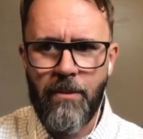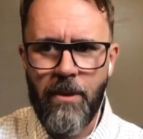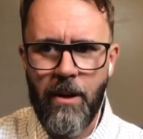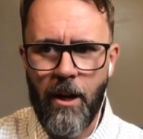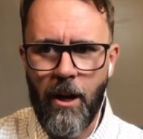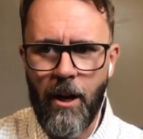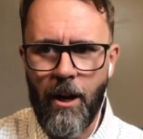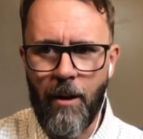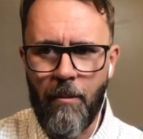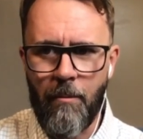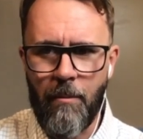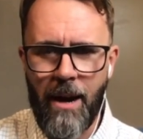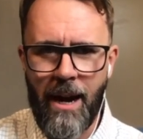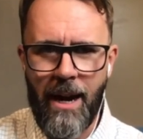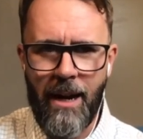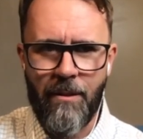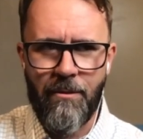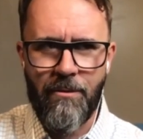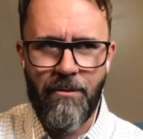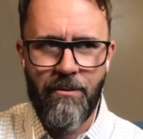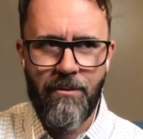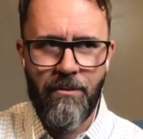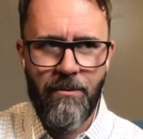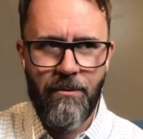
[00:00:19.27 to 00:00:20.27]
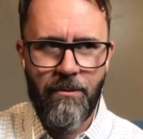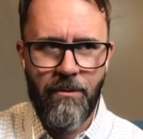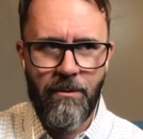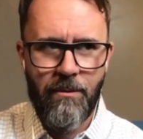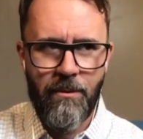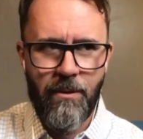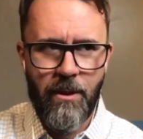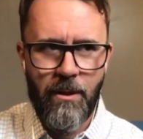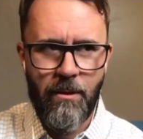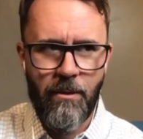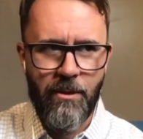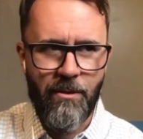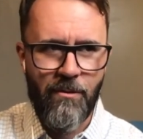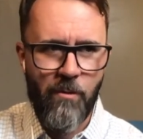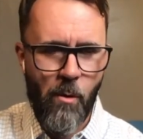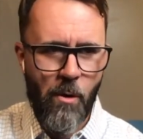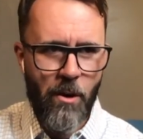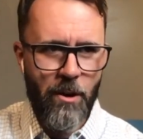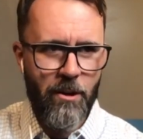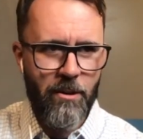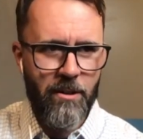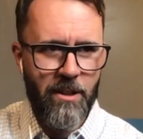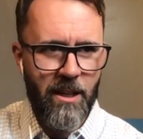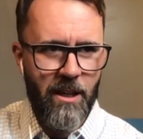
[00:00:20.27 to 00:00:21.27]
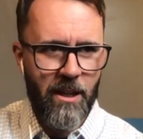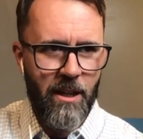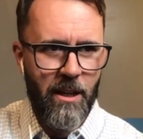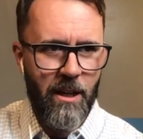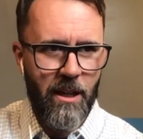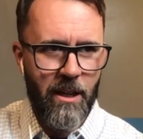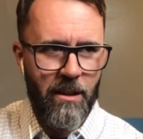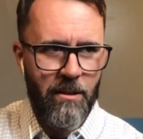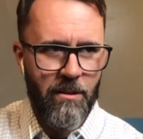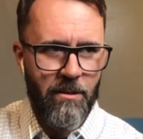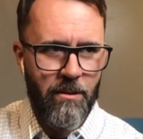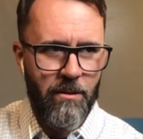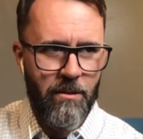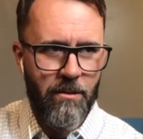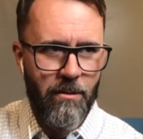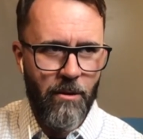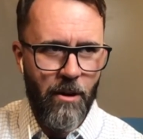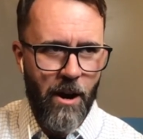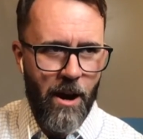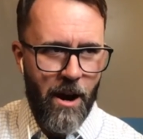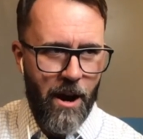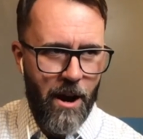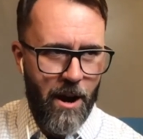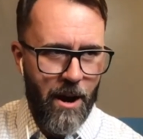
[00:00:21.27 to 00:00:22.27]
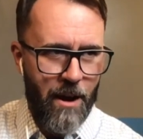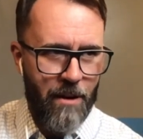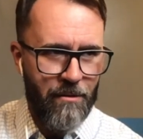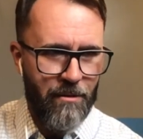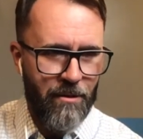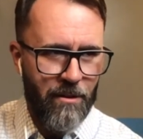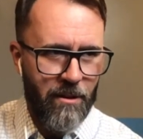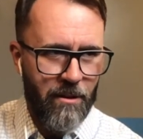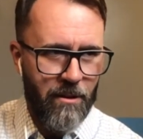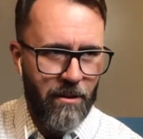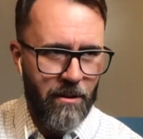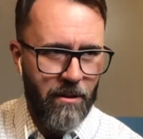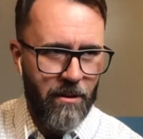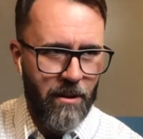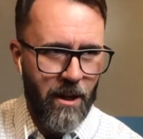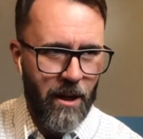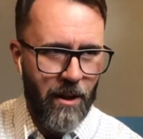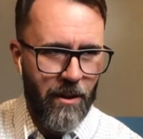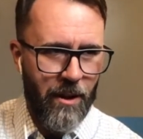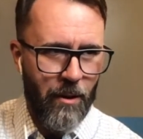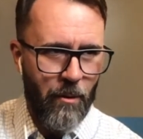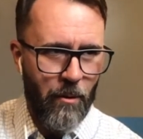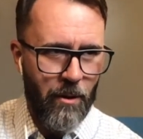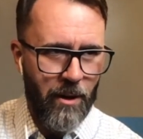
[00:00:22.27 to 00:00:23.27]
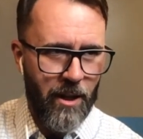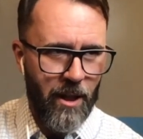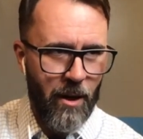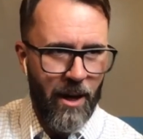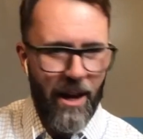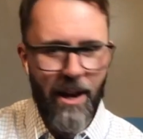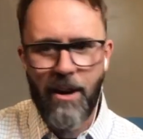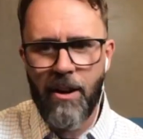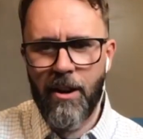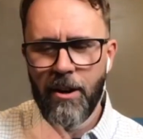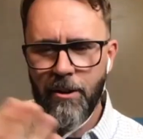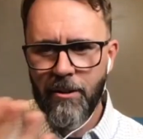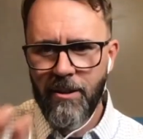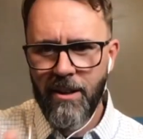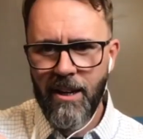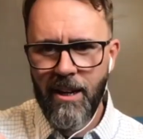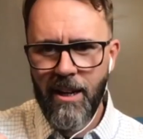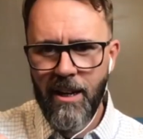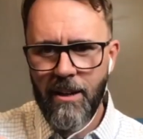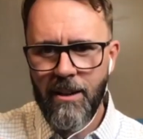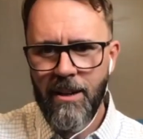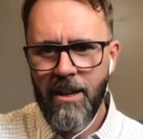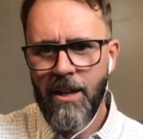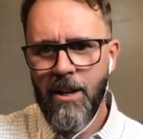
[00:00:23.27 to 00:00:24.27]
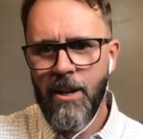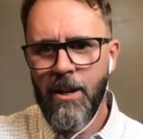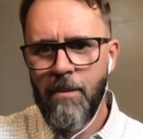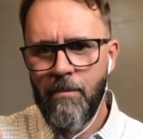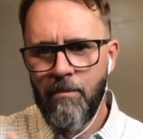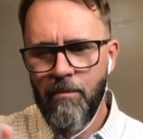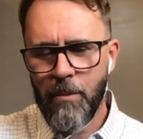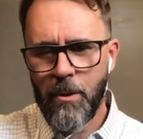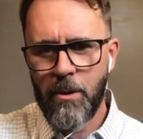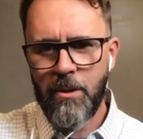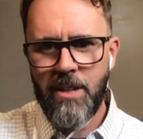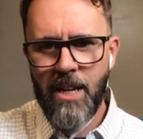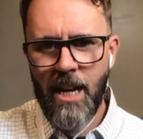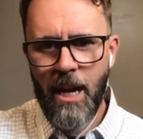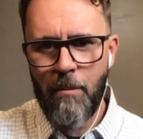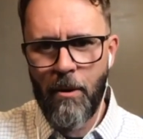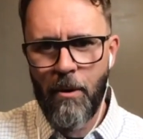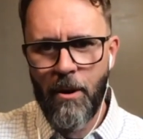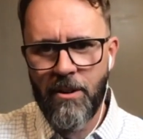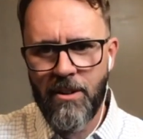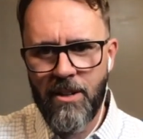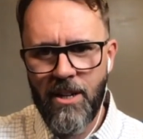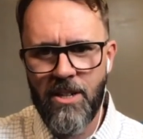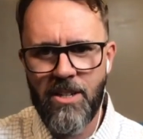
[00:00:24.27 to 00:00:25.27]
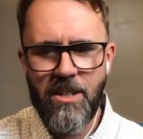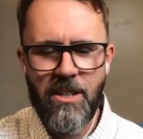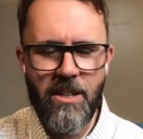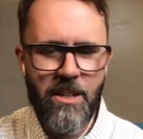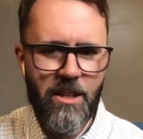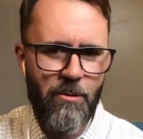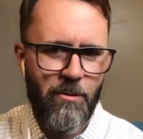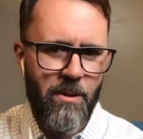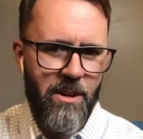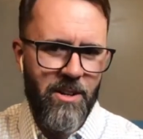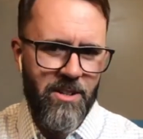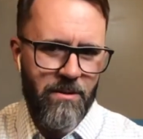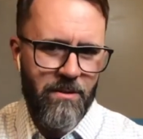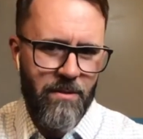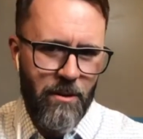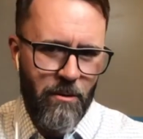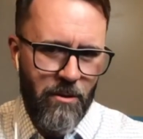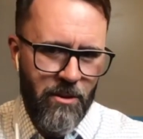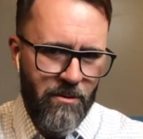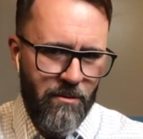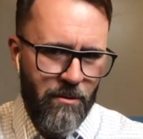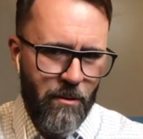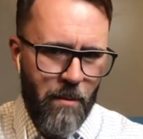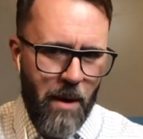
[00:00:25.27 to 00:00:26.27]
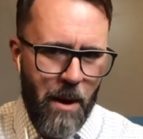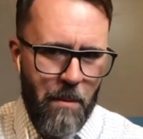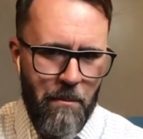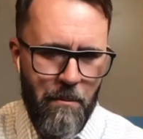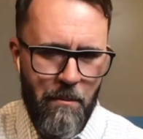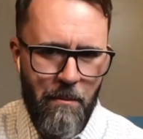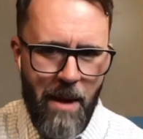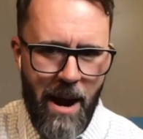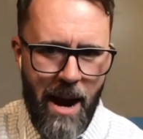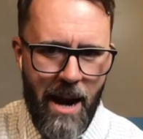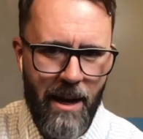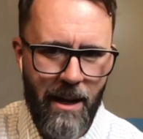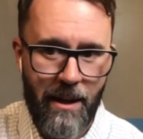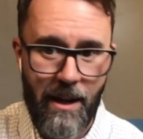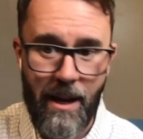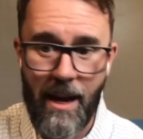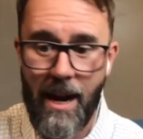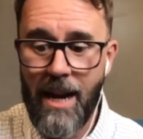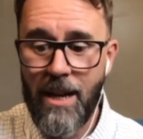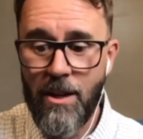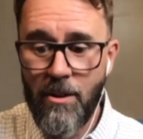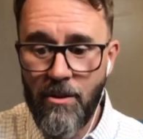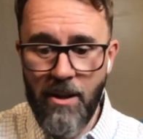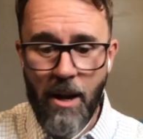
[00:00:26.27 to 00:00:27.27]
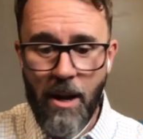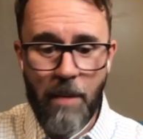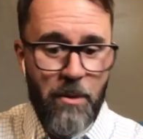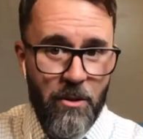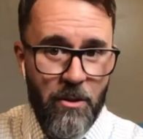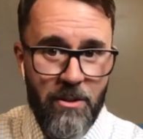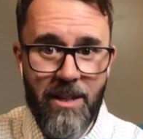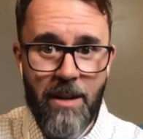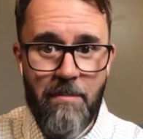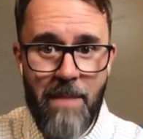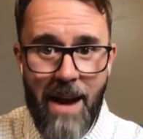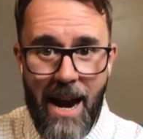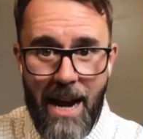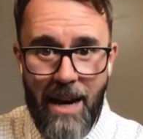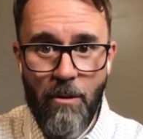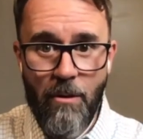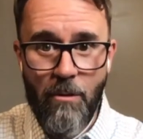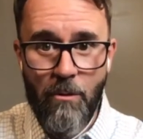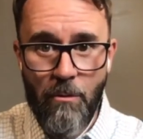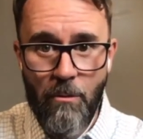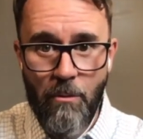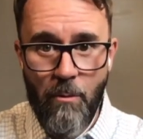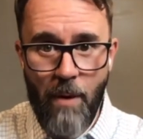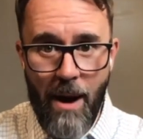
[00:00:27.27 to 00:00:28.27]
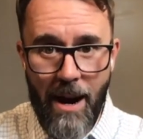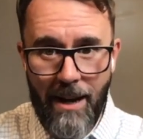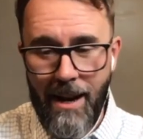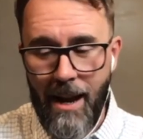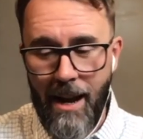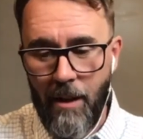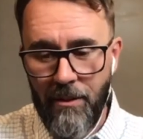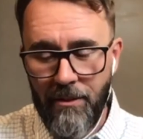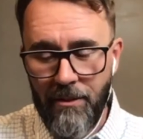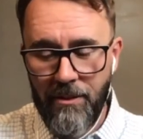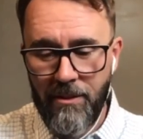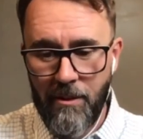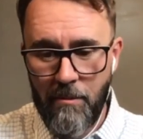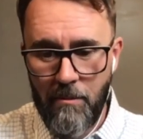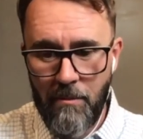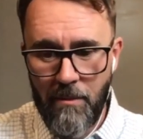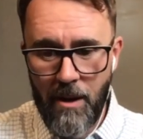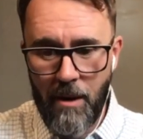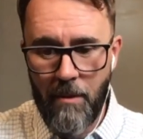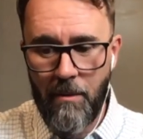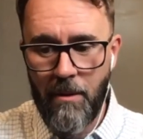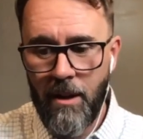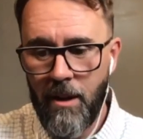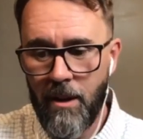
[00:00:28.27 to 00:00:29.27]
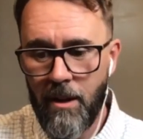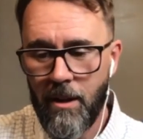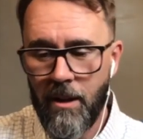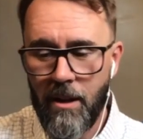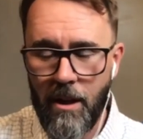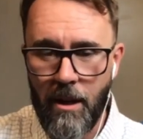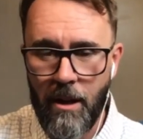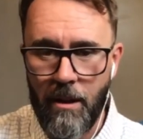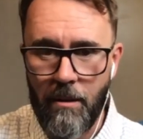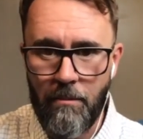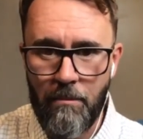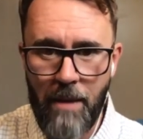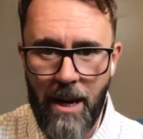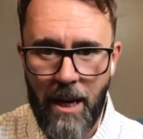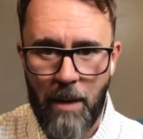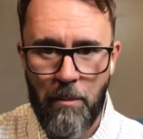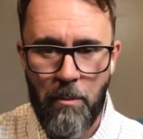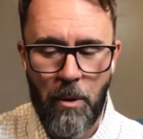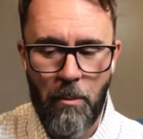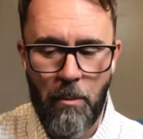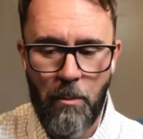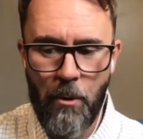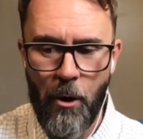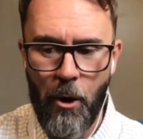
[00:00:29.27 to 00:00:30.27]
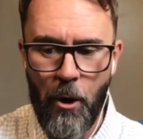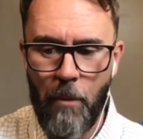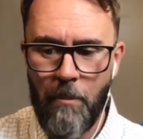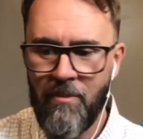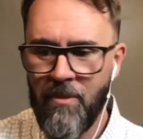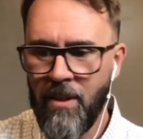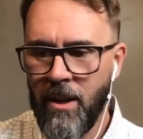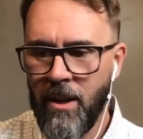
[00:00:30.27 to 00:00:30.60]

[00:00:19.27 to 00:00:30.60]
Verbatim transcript: Um, I had a, it was a four hundred gig drive. How'd that work? I had a one hundred gig boot camp partition, and the rest of it was from my Mac. And I use, I'm using a Mac for right now. This is a, a MacBook Pro,